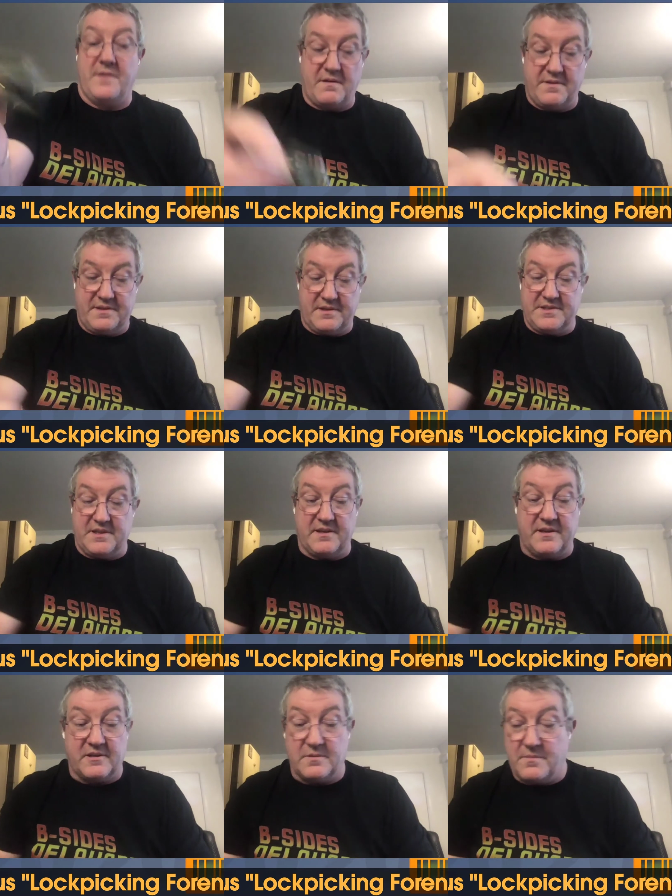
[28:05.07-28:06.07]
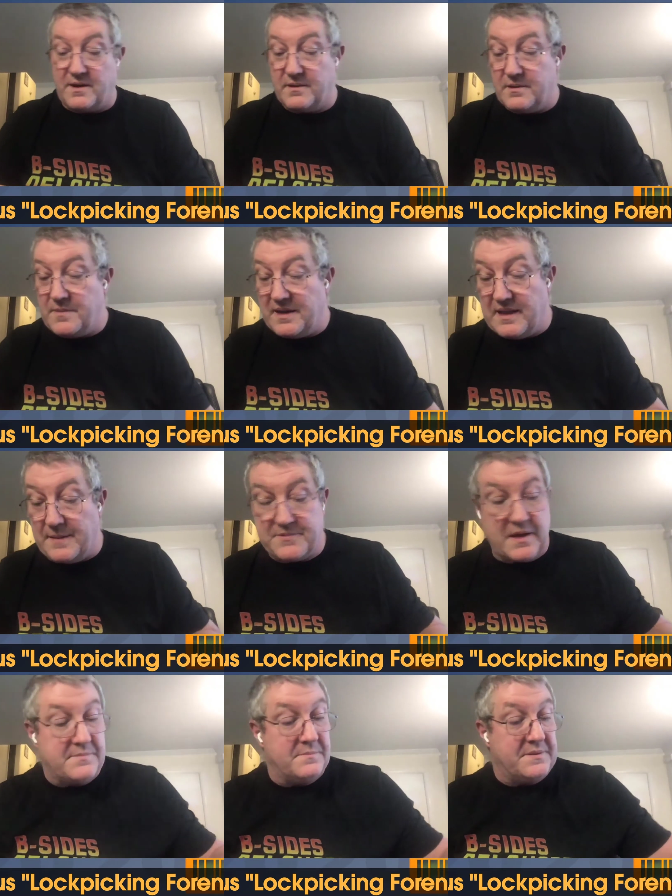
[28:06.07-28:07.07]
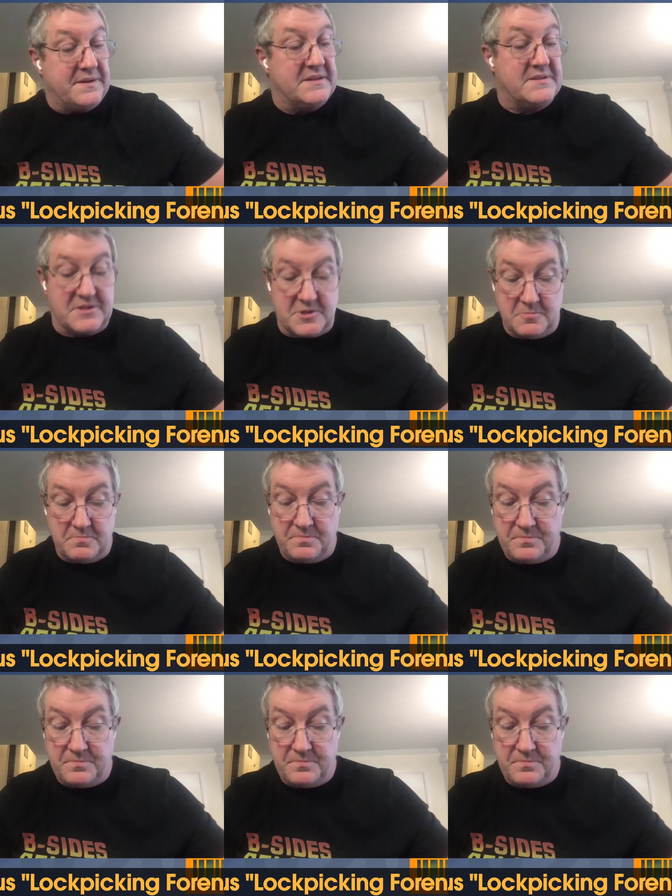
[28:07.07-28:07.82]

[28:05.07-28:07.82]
Everything's sitting here on my laptop in pieces.